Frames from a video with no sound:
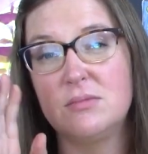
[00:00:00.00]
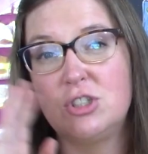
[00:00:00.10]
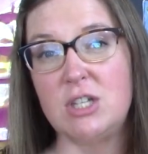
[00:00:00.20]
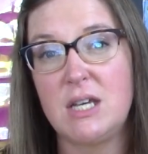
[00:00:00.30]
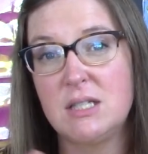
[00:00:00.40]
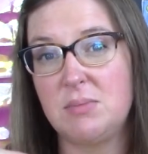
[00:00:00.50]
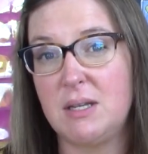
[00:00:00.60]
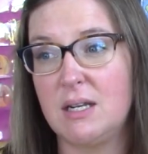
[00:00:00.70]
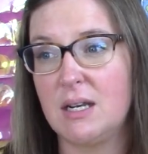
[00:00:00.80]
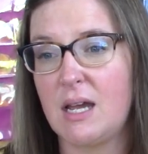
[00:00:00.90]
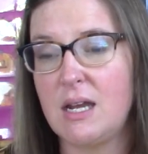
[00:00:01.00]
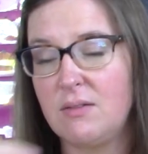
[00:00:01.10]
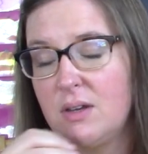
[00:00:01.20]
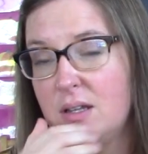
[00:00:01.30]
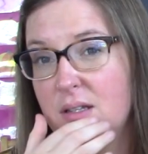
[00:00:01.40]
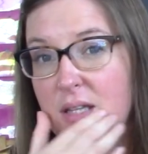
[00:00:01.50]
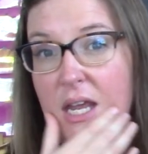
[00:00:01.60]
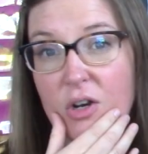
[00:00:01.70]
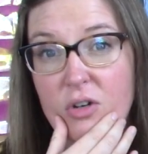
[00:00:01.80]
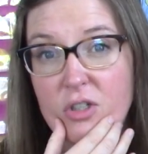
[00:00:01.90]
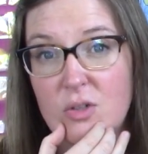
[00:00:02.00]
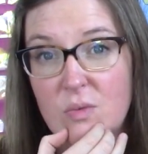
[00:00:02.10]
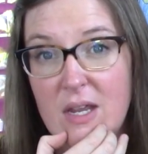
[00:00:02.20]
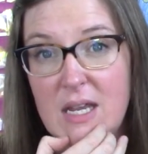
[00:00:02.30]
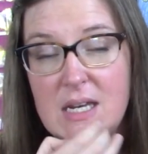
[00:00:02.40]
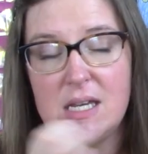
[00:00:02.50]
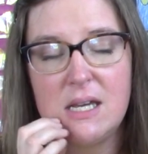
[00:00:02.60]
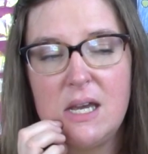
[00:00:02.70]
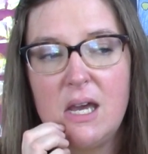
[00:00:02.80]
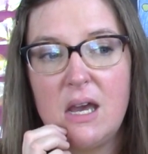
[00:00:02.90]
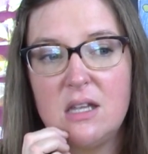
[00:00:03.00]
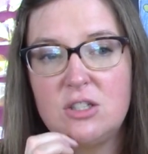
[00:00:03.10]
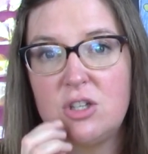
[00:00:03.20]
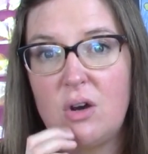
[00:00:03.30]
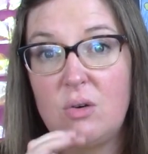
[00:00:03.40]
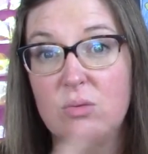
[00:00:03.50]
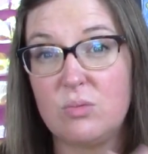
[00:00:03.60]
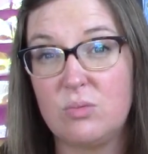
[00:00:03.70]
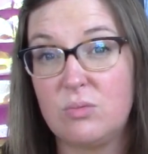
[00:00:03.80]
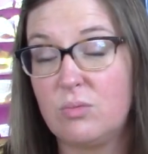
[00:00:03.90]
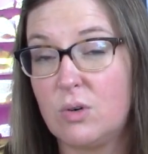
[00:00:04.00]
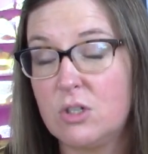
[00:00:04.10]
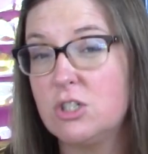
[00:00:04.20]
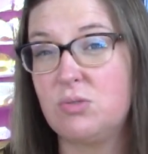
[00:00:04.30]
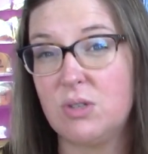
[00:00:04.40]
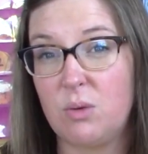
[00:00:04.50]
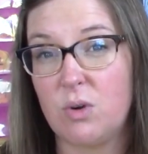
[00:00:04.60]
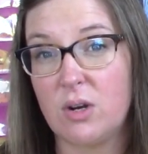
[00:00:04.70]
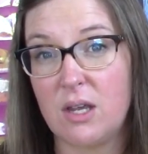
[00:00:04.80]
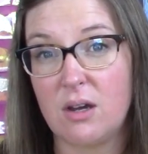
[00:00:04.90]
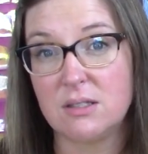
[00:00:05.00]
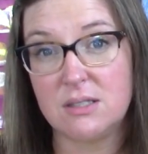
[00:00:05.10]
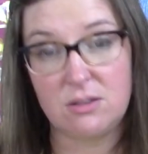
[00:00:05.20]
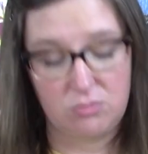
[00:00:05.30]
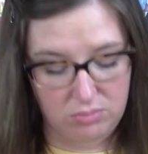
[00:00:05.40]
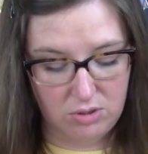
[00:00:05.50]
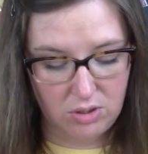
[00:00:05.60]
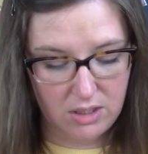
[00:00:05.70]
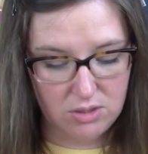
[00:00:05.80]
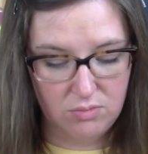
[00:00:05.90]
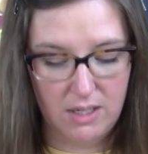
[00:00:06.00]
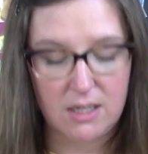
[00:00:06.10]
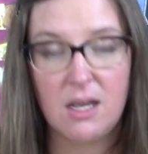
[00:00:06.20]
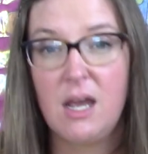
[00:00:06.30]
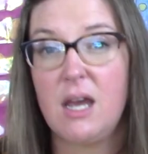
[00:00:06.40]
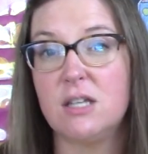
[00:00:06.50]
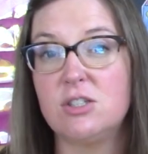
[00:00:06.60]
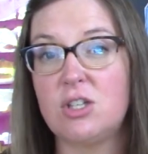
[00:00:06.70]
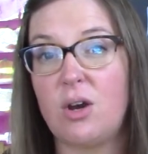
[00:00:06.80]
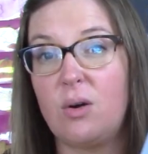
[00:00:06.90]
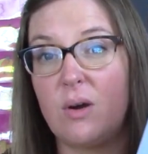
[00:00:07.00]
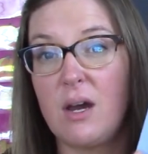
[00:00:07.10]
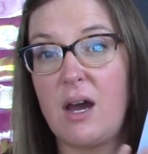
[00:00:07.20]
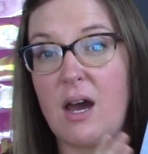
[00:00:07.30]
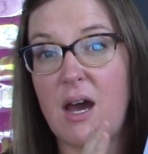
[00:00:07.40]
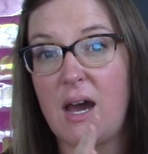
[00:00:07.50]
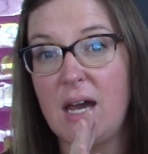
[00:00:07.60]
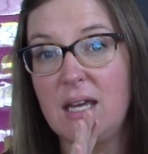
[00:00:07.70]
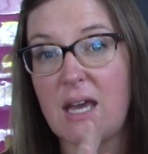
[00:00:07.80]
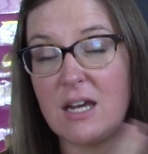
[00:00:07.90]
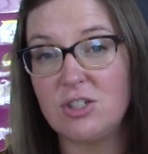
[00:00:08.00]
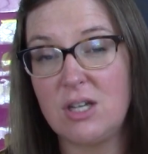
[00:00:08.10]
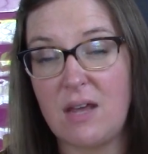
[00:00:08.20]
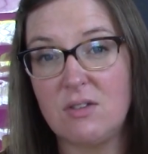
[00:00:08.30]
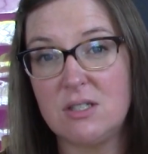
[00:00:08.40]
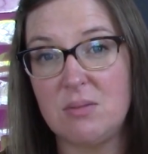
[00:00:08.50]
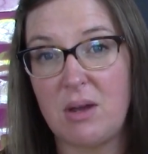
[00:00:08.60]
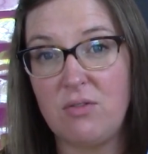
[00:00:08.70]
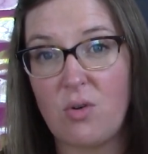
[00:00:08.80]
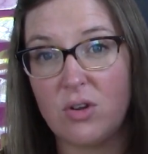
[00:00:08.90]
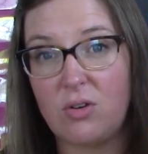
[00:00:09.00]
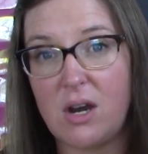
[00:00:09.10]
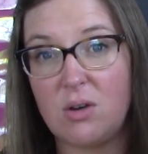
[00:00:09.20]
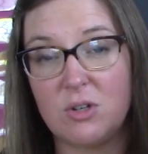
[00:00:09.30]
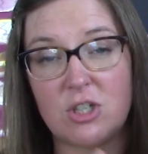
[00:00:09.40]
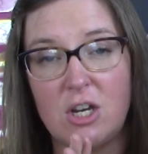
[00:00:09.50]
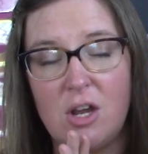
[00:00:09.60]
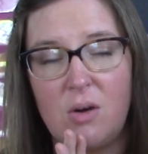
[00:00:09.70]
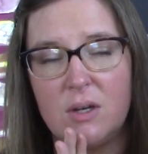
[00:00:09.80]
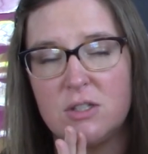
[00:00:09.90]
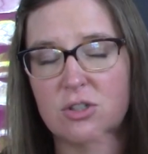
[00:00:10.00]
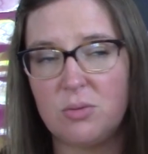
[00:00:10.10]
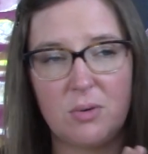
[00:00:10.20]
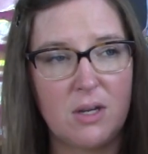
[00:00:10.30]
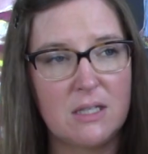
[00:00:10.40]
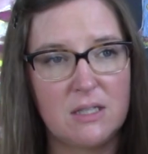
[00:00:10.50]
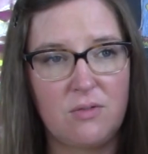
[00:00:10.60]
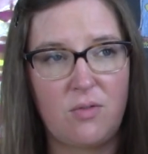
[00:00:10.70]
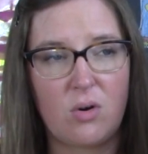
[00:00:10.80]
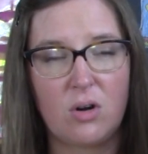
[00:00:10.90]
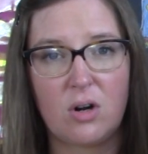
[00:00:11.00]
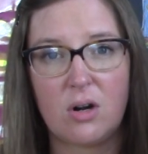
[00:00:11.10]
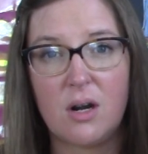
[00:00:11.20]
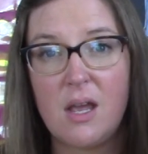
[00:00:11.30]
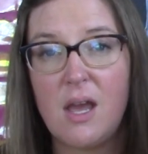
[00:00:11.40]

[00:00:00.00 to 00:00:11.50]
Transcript: She has been kind of a later to read, and so we're just really working on still learning to read. And so I actually gave this to my fourth grader, which I know it's super easy for her.